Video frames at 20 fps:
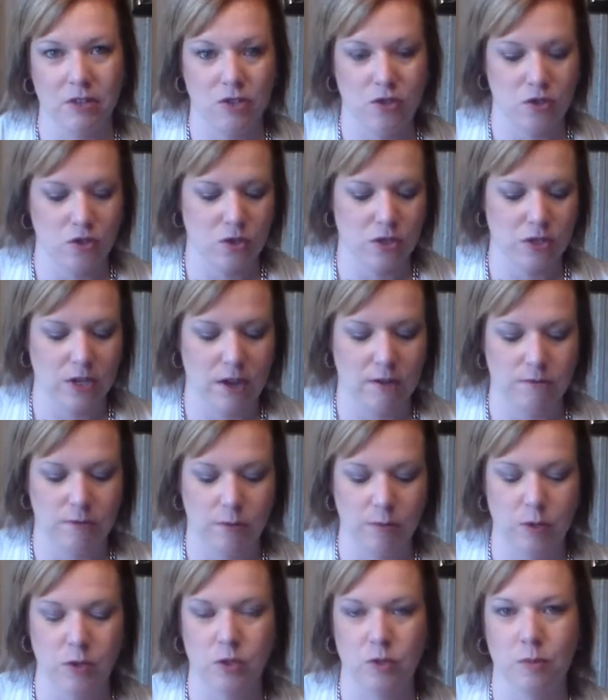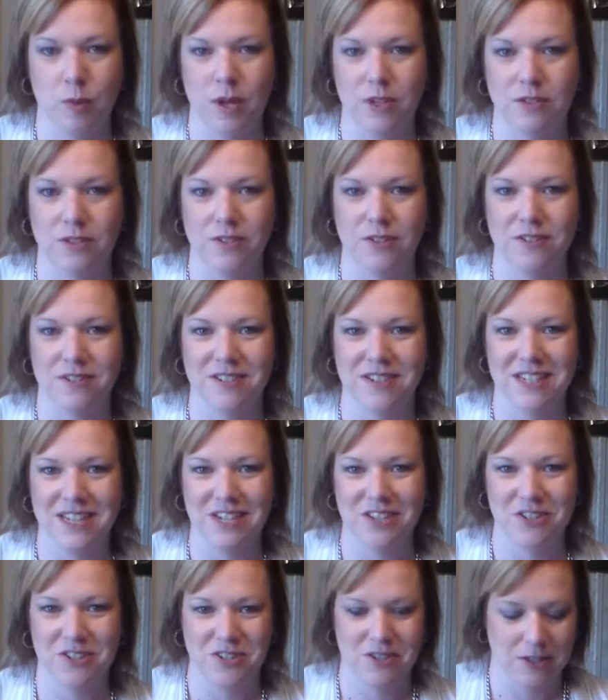that you just got from your sponsor to
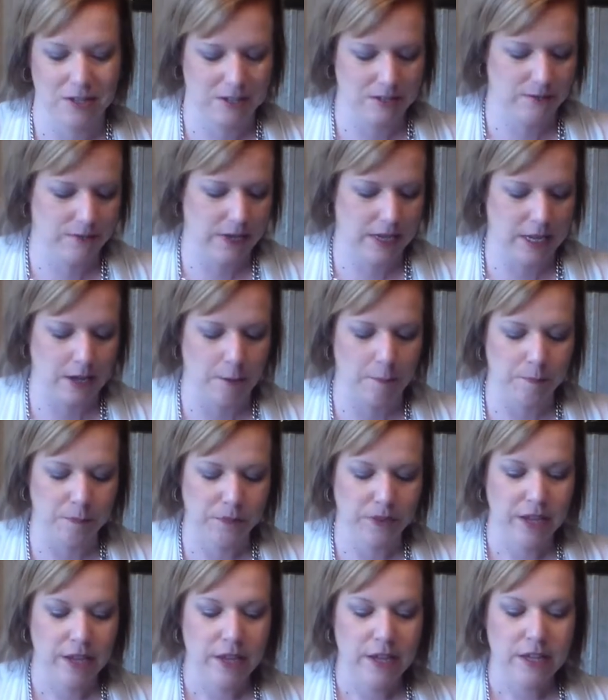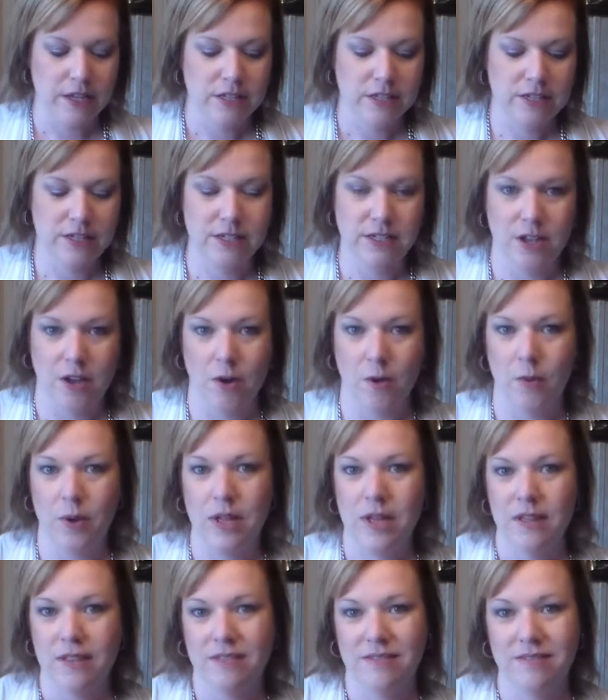get you to this video. So
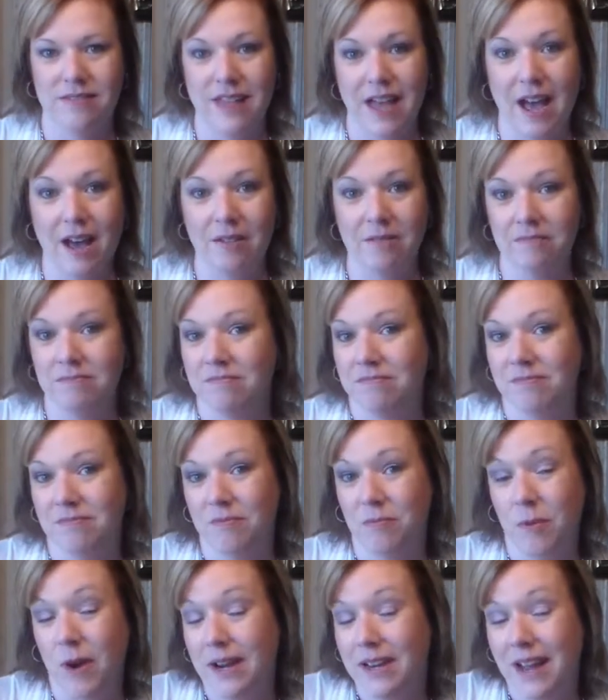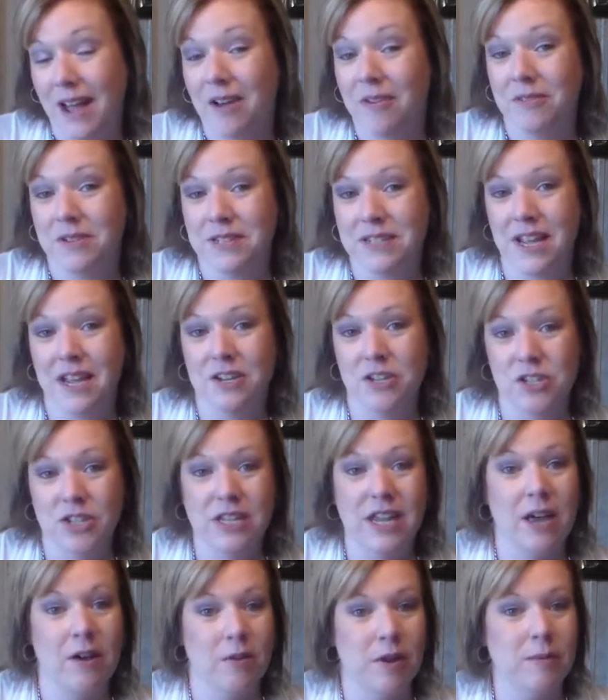that right now is
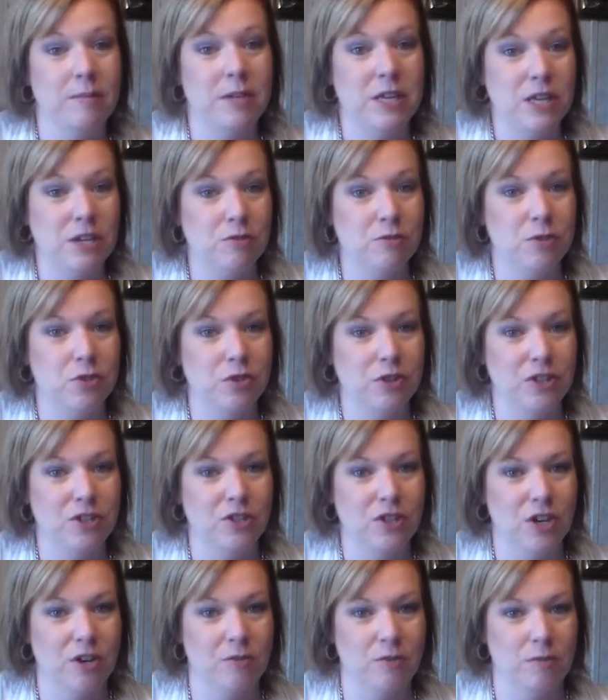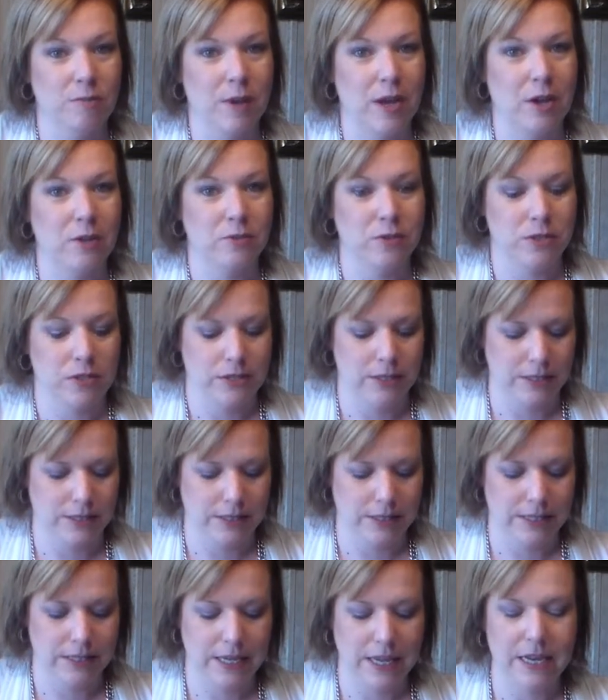actually how I'm usually sharing with my
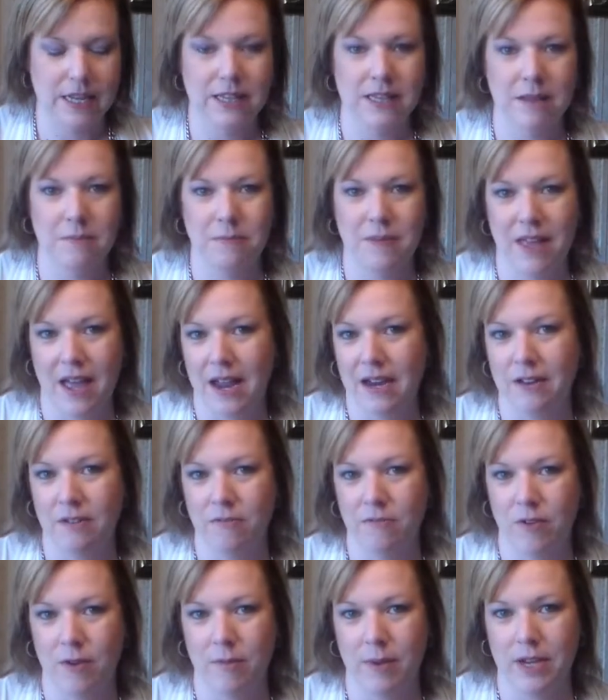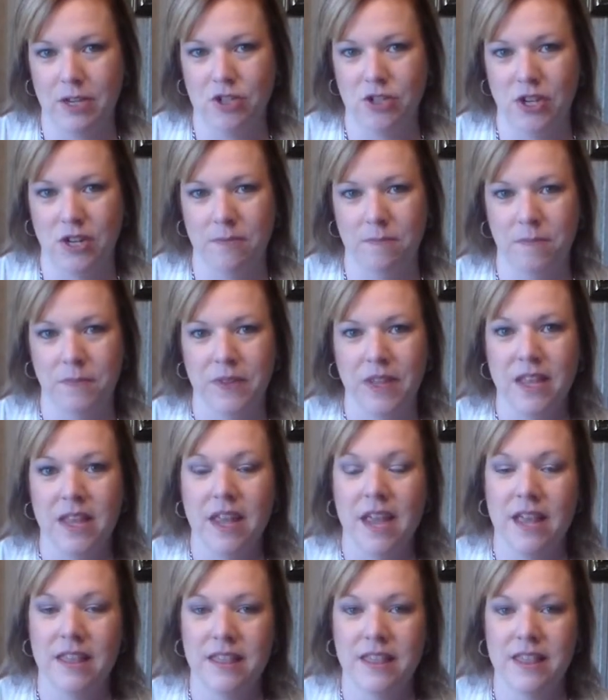hostesses, is getting them that information.
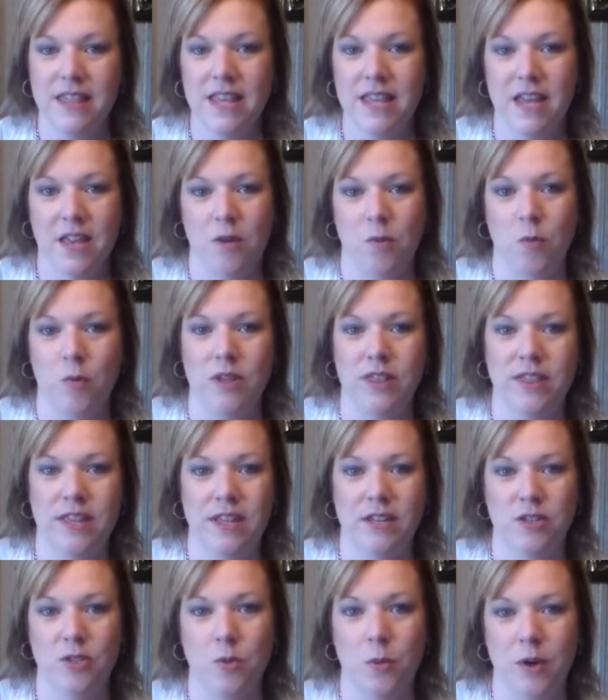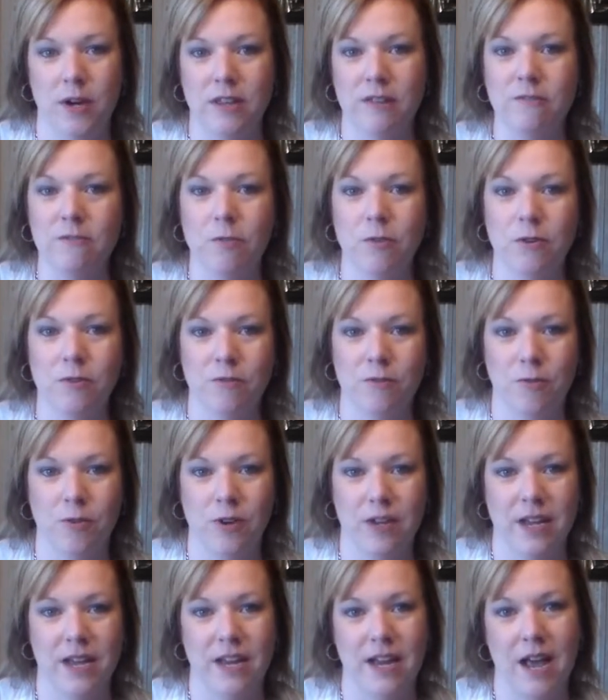And then within 24 to
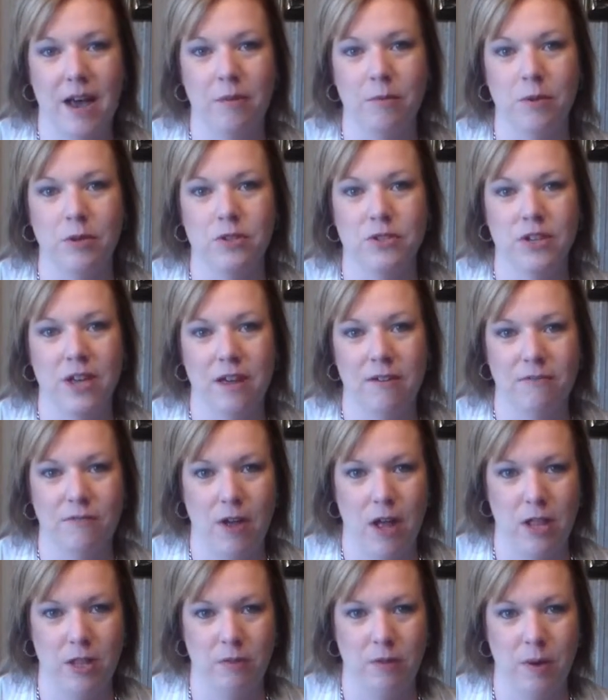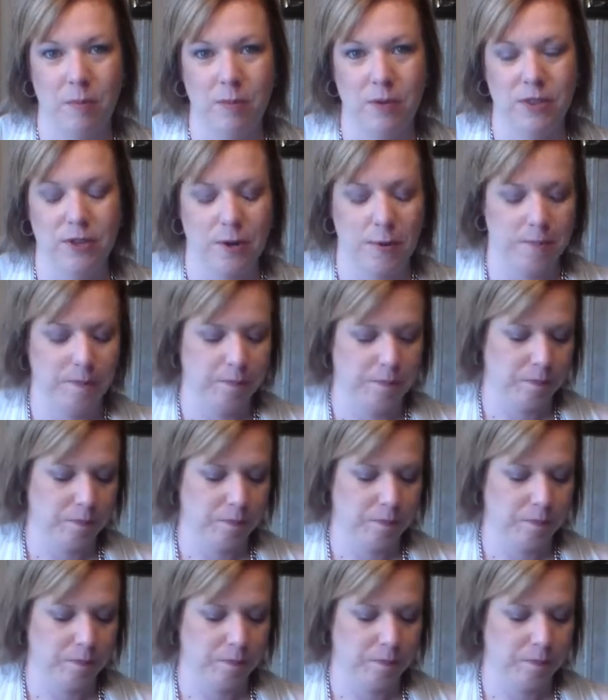48 hours, I follow up with her.